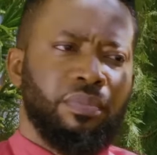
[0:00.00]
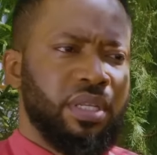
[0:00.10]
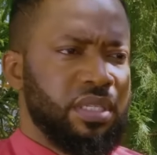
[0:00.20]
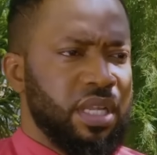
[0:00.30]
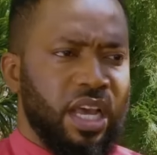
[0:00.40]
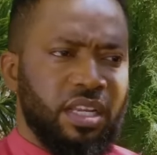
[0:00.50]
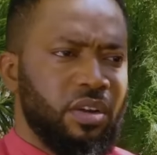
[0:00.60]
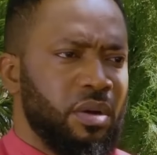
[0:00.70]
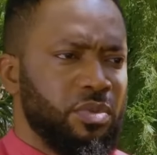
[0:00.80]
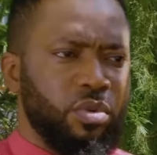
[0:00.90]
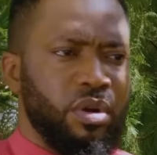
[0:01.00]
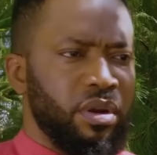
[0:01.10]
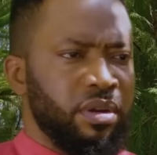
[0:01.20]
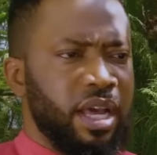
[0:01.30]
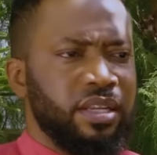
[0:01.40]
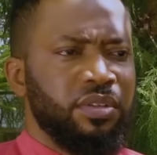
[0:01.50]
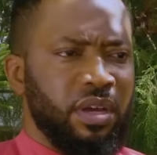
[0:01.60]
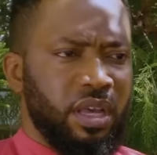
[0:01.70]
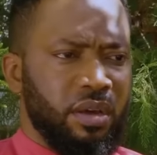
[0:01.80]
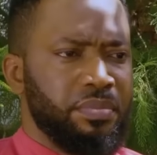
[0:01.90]
Please, no. I didn't come to quarrel. I need
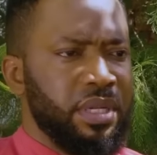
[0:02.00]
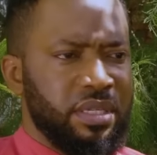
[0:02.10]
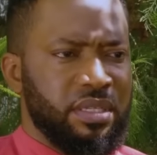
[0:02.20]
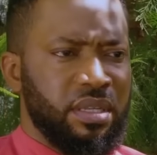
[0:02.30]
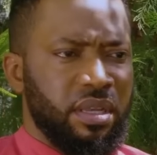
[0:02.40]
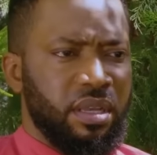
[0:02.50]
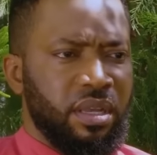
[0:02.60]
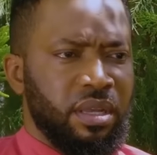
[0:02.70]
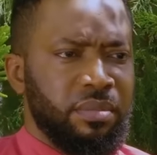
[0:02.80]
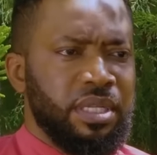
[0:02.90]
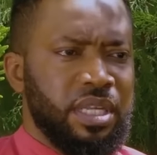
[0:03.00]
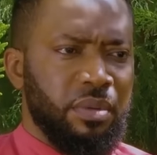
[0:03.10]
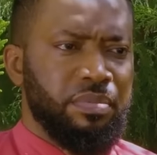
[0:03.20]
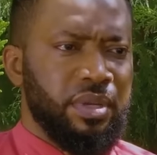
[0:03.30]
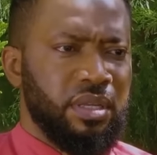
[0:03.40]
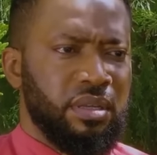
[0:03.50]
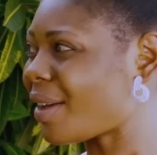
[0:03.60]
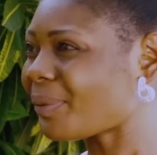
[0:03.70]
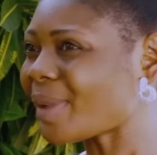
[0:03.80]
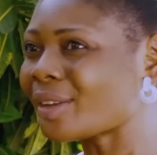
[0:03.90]
your help, please. Please help me.
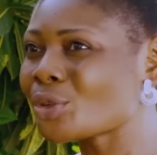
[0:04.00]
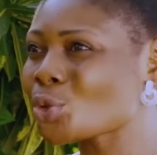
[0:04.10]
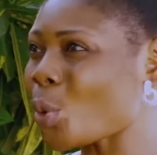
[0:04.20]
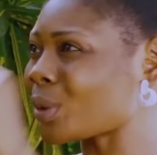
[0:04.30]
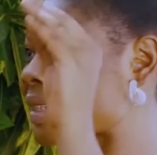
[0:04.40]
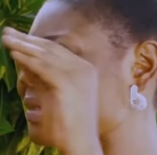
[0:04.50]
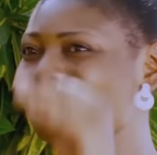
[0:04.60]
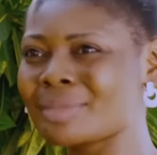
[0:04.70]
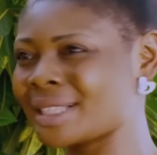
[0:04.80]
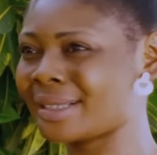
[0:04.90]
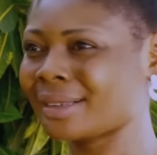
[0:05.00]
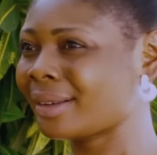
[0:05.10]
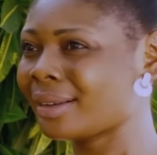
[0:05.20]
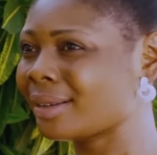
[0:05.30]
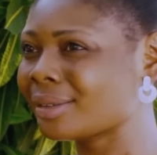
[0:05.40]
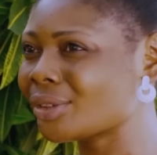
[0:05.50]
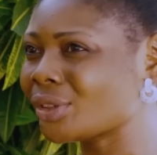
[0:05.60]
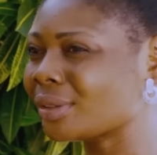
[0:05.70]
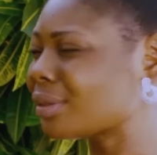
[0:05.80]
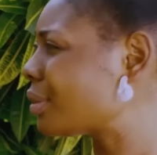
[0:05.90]
After insulting me,
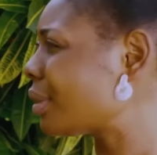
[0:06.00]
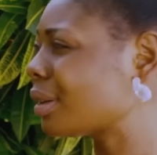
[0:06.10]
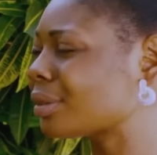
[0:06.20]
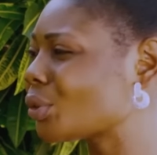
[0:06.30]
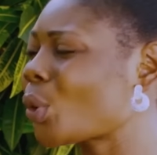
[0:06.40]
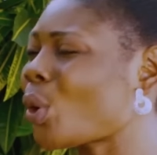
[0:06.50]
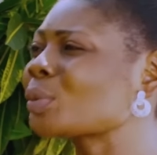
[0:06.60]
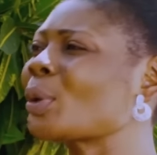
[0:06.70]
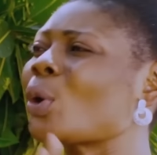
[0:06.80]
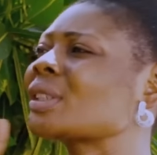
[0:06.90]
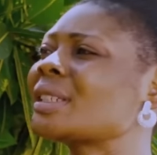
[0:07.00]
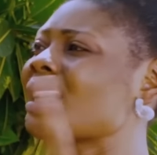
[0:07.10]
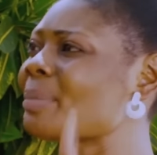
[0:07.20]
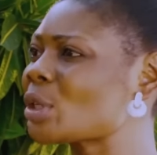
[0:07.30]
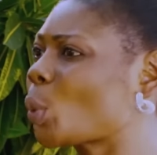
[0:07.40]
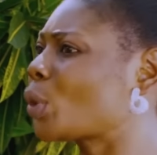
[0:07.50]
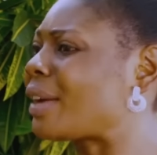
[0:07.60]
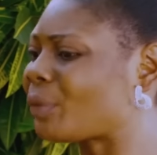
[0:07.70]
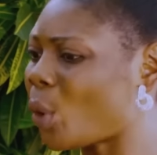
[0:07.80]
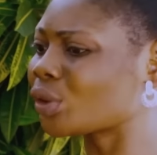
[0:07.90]
you called me all the names no one
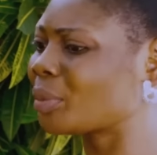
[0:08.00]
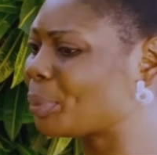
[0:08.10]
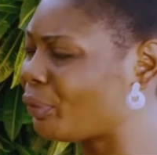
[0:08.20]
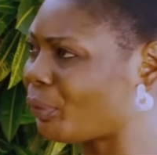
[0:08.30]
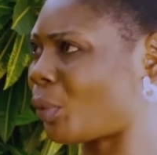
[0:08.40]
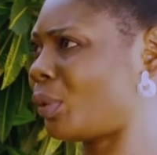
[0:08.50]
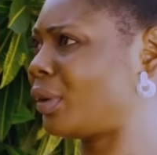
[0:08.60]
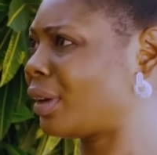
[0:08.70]
have called me before.